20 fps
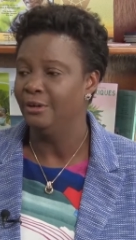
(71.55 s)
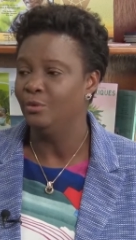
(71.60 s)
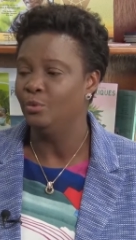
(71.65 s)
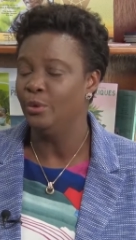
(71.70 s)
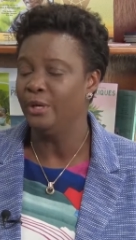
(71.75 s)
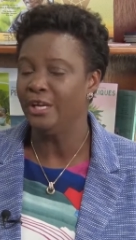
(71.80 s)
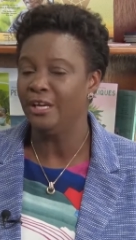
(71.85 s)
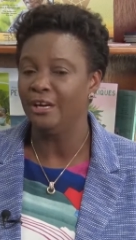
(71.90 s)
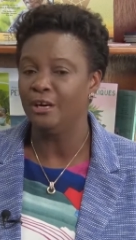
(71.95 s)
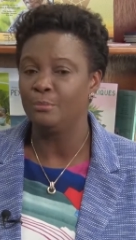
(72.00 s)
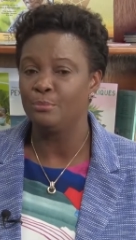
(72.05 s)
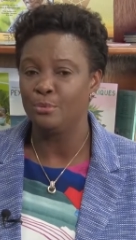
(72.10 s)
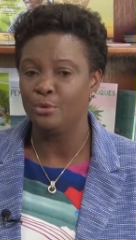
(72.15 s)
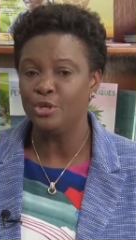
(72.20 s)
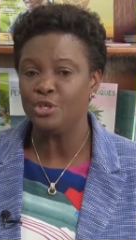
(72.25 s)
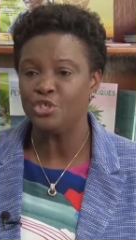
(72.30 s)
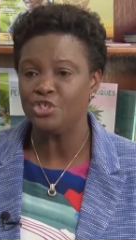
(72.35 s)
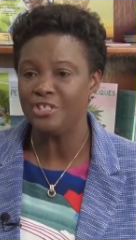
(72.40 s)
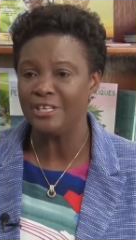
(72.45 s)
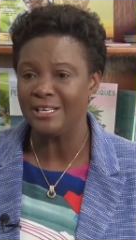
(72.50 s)
We
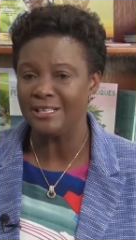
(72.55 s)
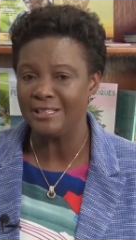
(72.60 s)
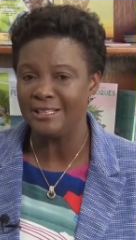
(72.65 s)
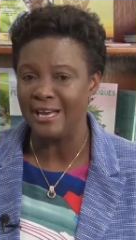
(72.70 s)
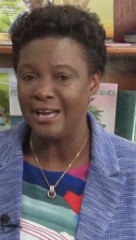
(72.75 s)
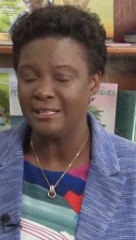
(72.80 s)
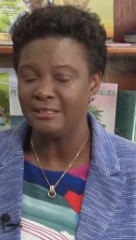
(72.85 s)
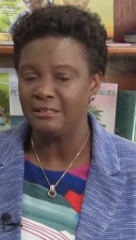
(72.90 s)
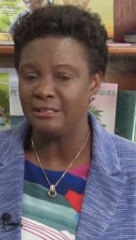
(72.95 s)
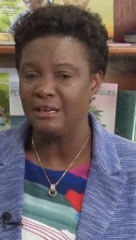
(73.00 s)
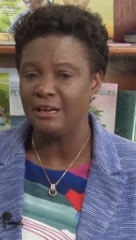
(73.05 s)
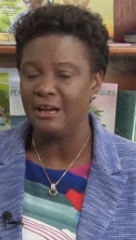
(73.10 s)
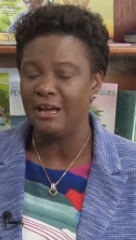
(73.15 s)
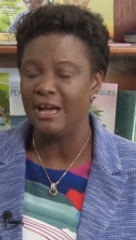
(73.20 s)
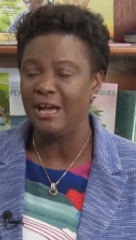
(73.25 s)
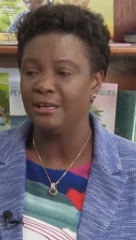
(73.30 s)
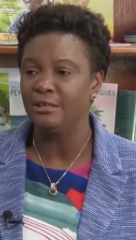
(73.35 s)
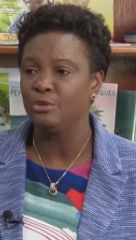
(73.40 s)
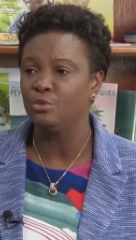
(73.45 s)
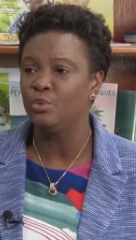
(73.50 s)
appreciate that.
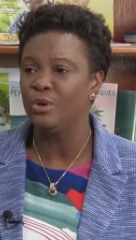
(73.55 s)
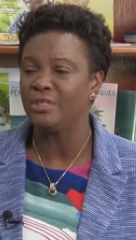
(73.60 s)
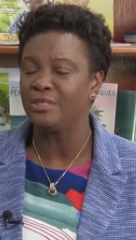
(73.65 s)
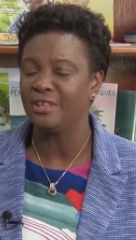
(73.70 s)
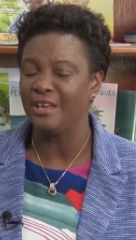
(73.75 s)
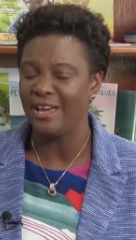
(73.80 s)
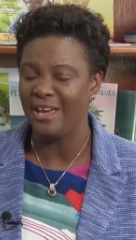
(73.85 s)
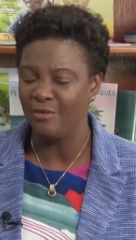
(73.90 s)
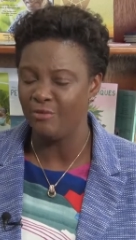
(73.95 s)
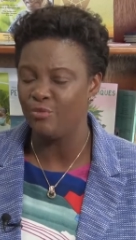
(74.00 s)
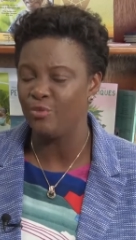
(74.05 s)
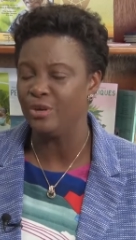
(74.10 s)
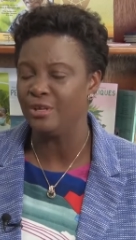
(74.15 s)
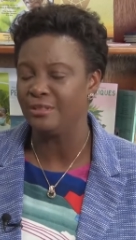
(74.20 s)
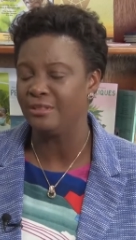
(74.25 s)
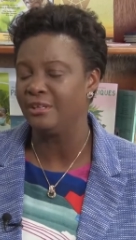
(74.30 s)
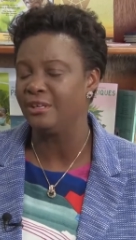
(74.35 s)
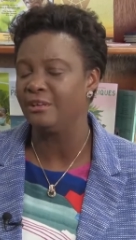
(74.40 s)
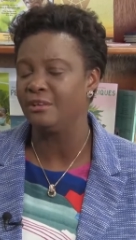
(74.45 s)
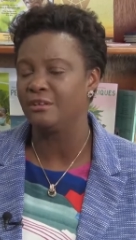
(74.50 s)
And with
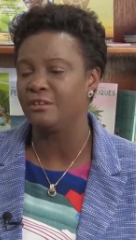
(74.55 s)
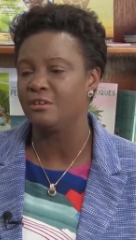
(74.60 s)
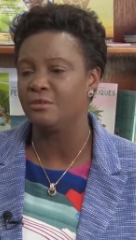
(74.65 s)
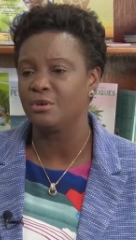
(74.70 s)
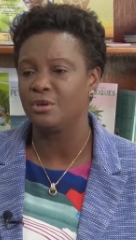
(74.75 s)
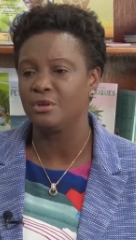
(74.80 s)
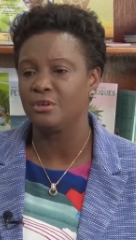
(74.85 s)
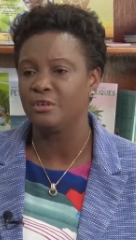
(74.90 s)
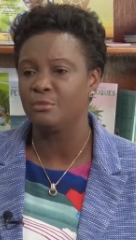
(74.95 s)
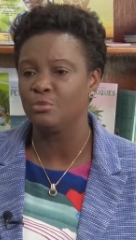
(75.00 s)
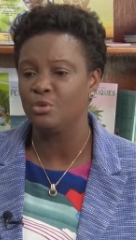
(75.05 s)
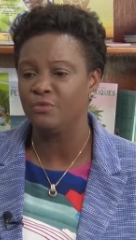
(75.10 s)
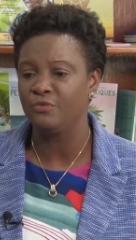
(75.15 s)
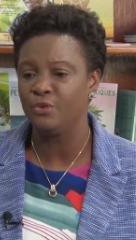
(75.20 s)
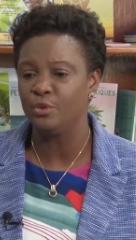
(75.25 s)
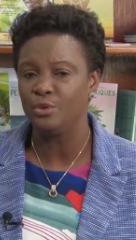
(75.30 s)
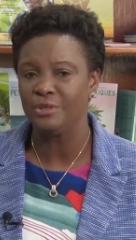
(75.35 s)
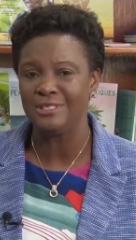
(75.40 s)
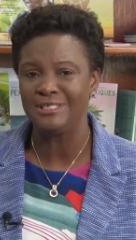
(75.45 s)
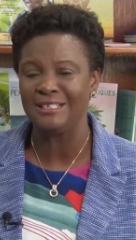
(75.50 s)
everything, curriculum
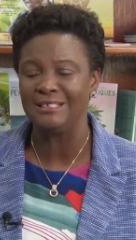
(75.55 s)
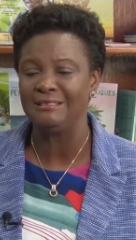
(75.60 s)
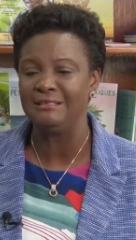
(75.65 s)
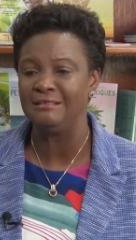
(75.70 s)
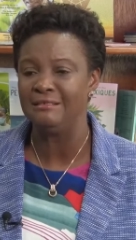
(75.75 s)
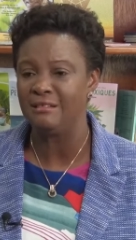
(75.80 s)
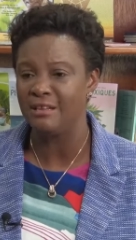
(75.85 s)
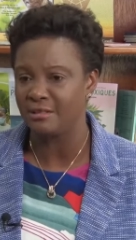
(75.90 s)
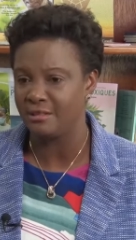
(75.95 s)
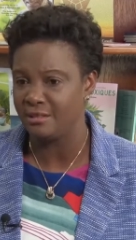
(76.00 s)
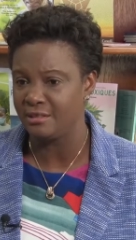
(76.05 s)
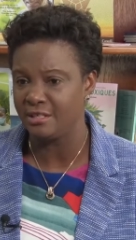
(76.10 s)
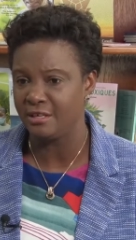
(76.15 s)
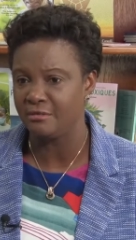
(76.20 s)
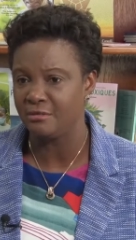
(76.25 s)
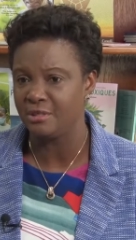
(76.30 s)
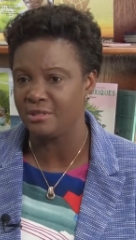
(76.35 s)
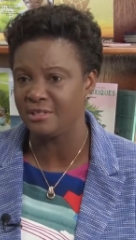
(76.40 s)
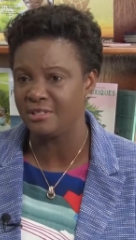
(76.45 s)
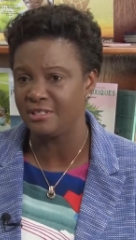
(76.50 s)
review is a
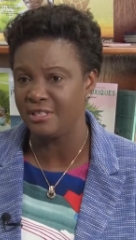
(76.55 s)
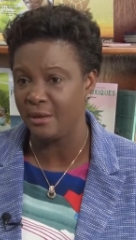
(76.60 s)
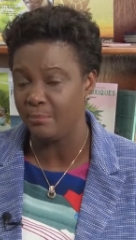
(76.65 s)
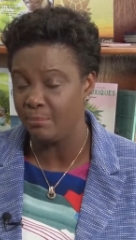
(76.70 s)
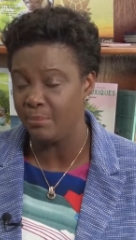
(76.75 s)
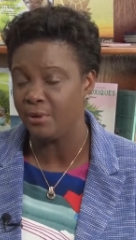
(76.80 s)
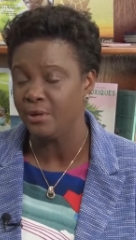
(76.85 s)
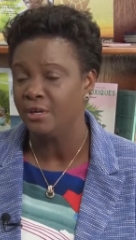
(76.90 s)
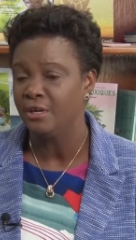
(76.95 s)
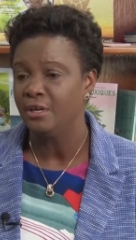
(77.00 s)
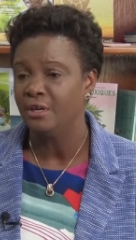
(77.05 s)
necessary step